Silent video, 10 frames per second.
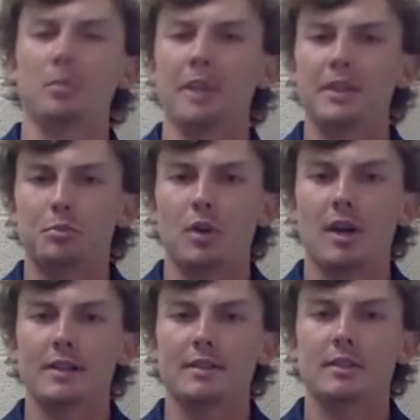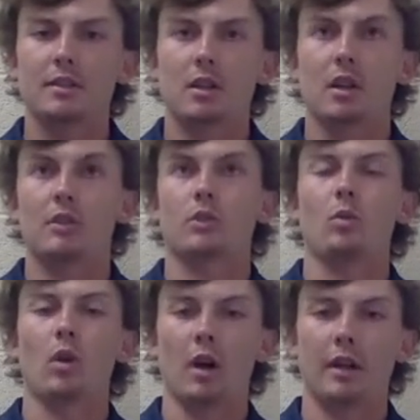bench press, a
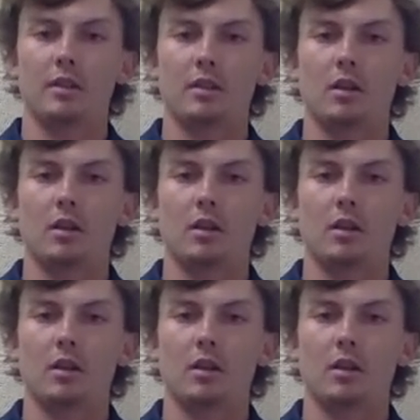squat,